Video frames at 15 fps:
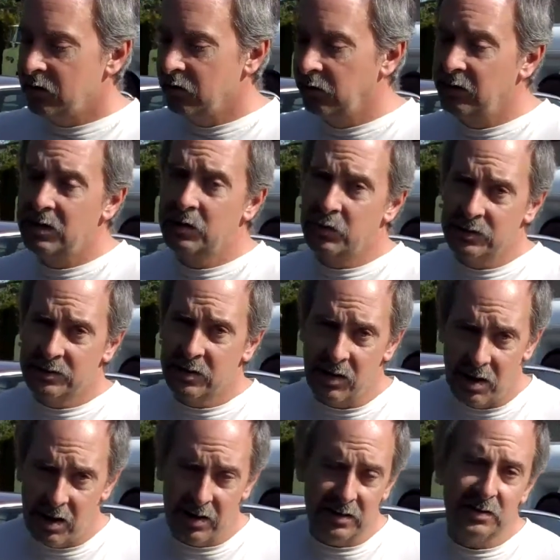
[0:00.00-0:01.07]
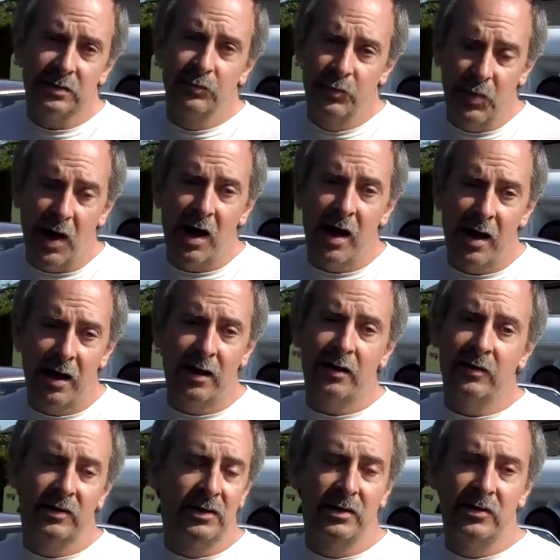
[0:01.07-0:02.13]
your leak was caused by
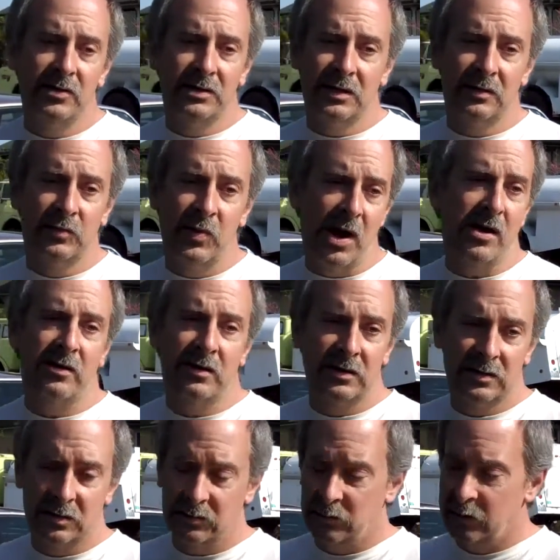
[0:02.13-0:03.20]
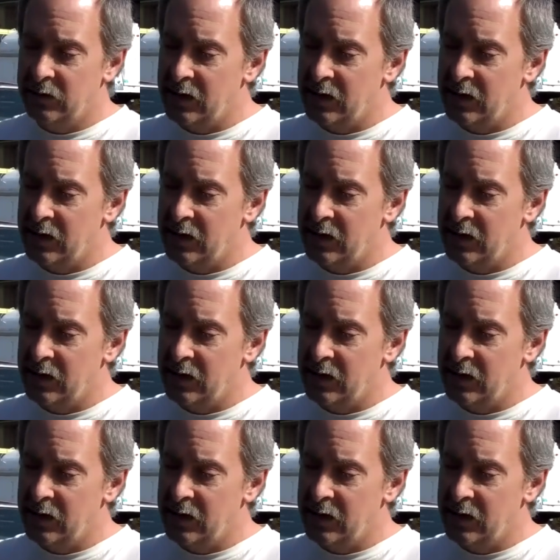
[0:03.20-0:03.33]
using biodiesel.